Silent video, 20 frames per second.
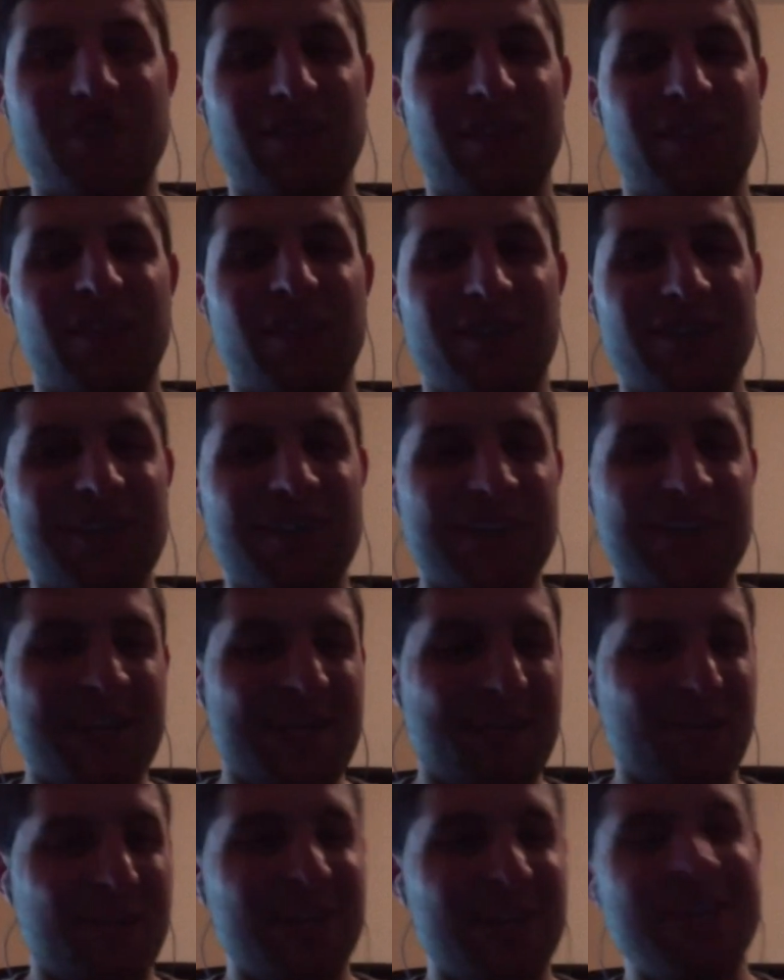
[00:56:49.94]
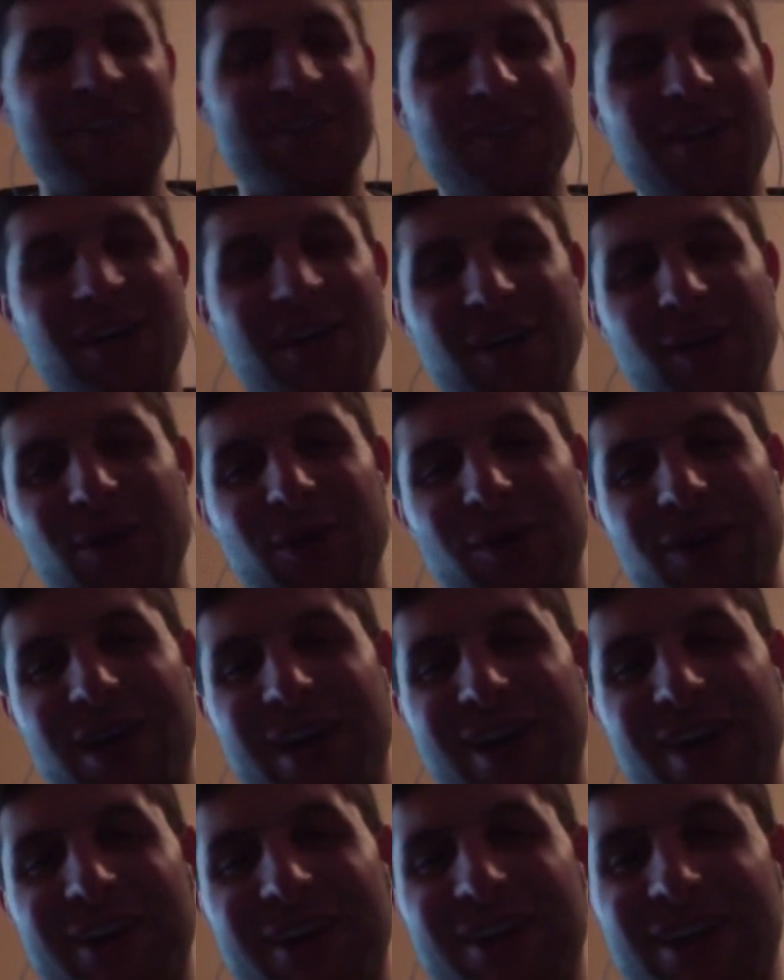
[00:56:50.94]
there, please know
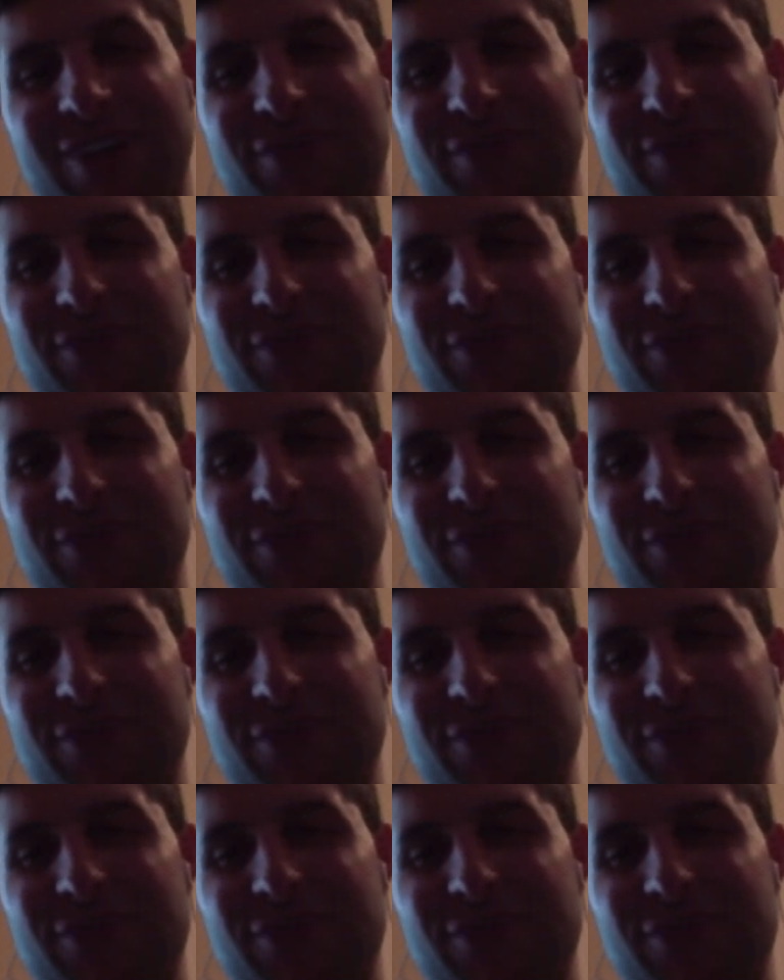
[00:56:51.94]
that if you